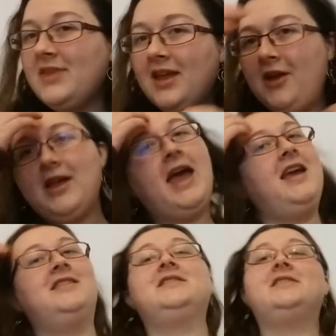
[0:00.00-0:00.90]

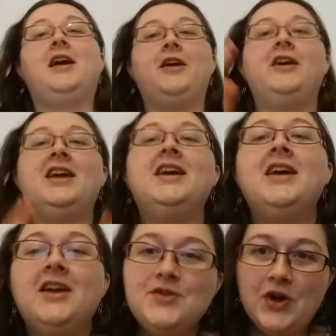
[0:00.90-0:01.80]
Okay, so
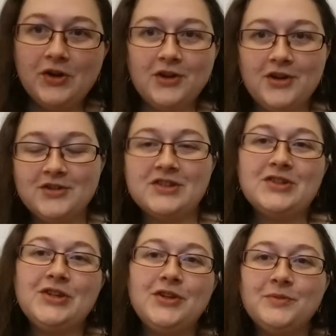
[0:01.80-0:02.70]
not got
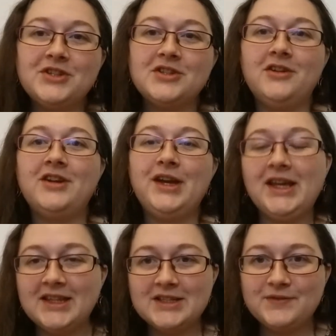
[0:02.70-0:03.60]
too much longer
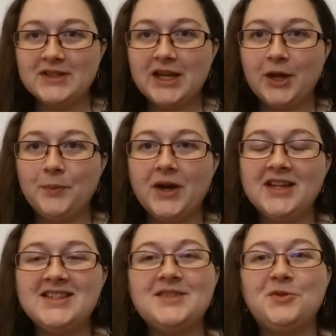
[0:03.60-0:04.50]
in this video, but I
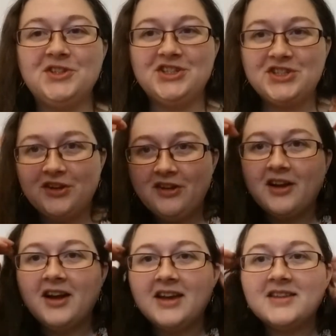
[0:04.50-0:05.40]
did want to show you
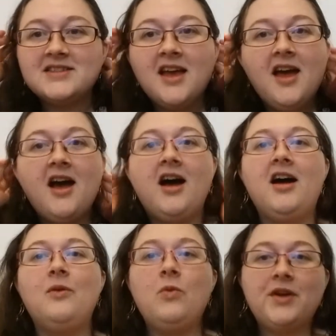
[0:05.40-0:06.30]
guys
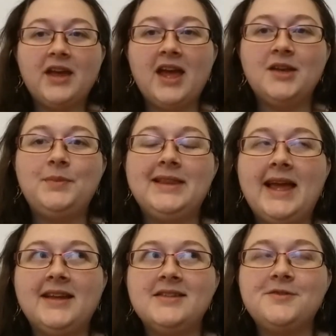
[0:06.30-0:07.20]
what I had
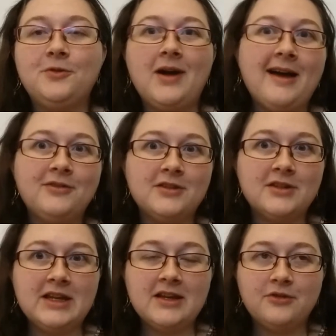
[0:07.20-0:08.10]
planned for after
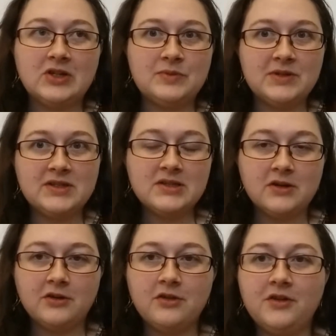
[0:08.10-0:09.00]
the Christmas
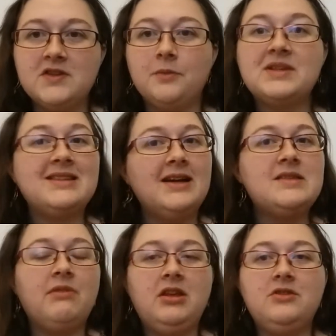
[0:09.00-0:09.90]
Sock-a-thon. So
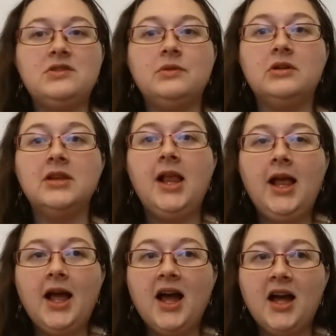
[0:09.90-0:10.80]
besides my usual
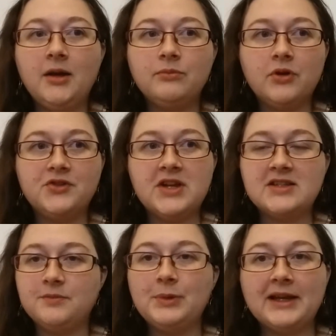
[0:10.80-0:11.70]

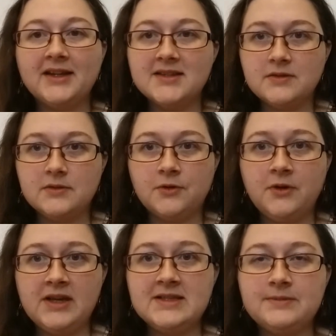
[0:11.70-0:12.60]
projects of blankets and
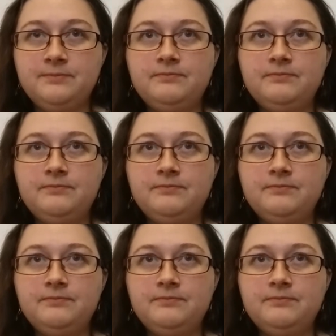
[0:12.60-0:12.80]
toys,